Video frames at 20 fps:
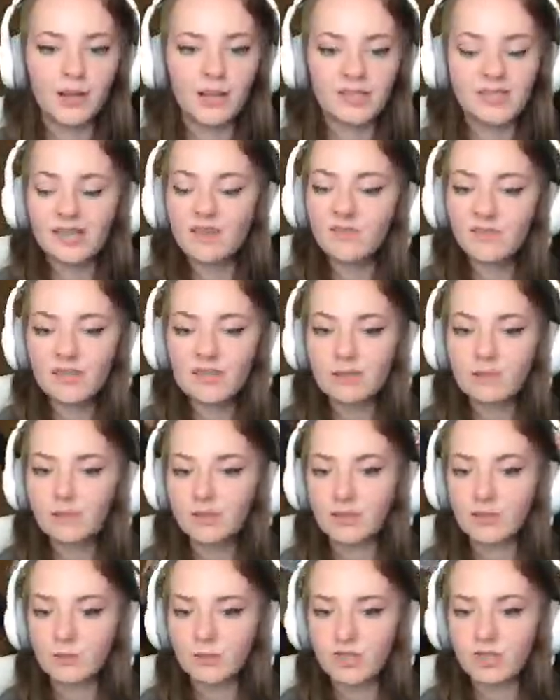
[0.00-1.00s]
it's definitely
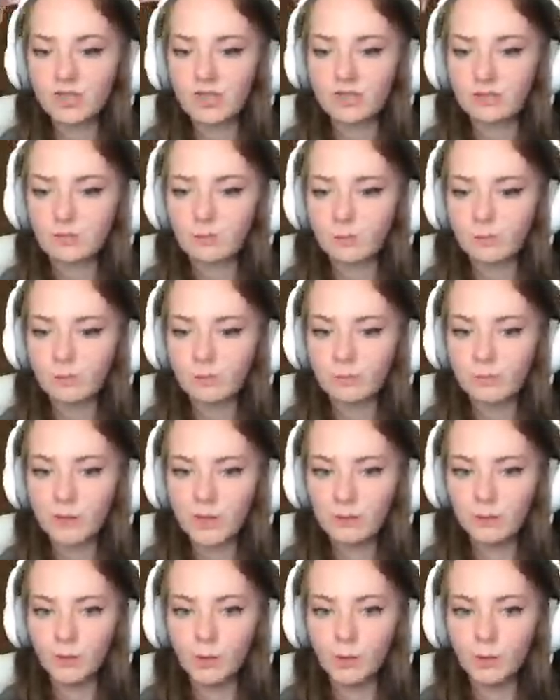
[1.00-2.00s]
something that we should
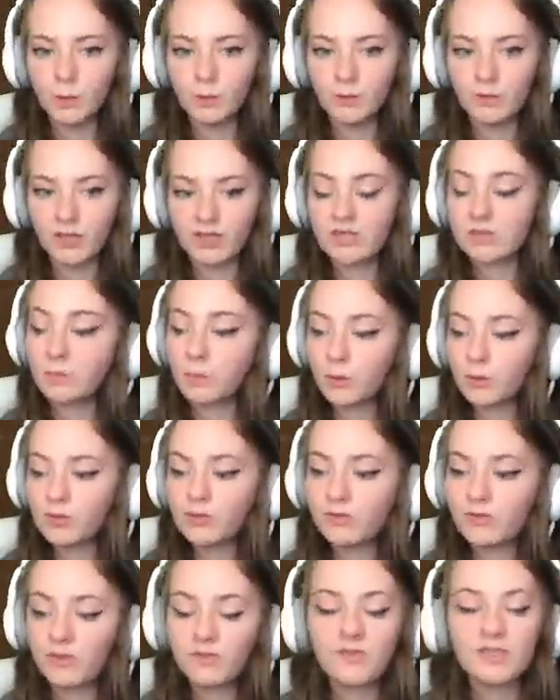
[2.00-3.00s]
be more like
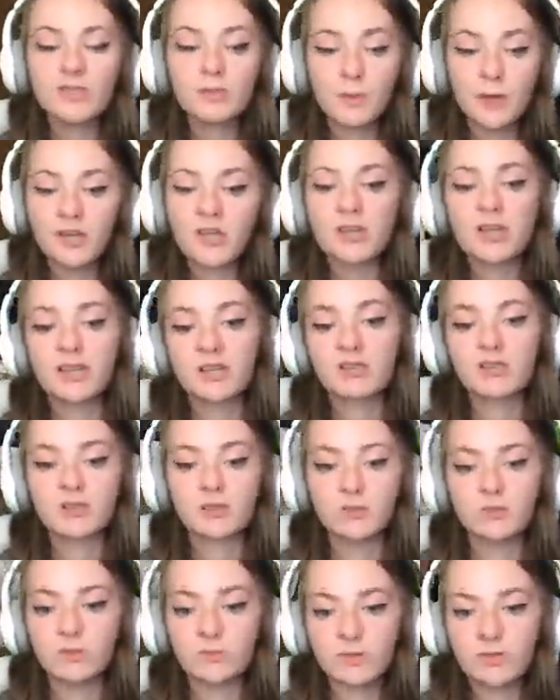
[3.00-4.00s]
supportive of, especially in
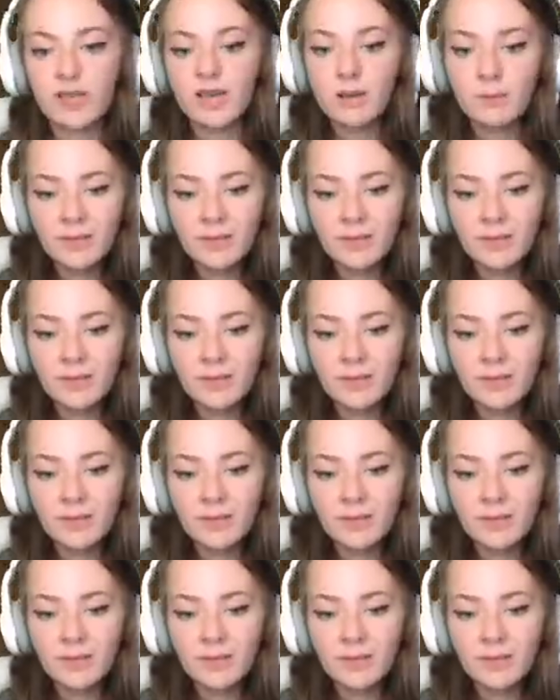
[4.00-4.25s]
schools.